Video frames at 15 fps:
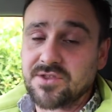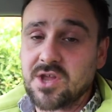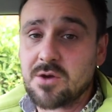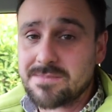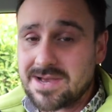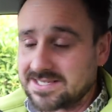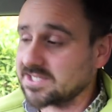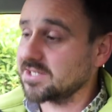No
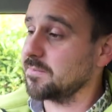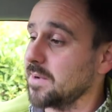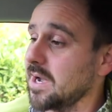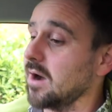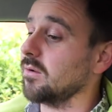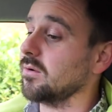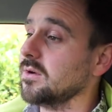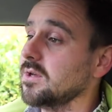messing
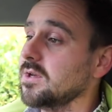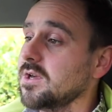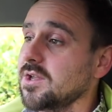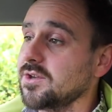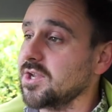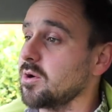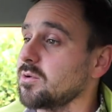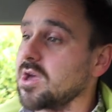about,
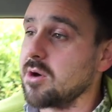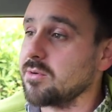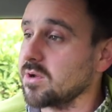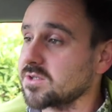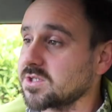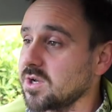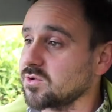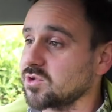no going
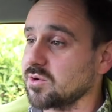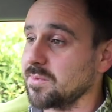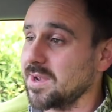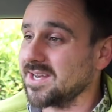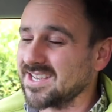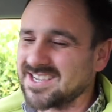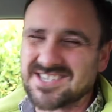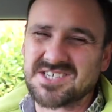on social
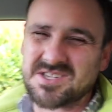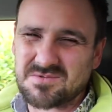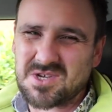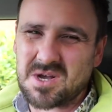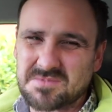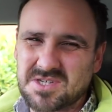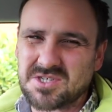media because sometimes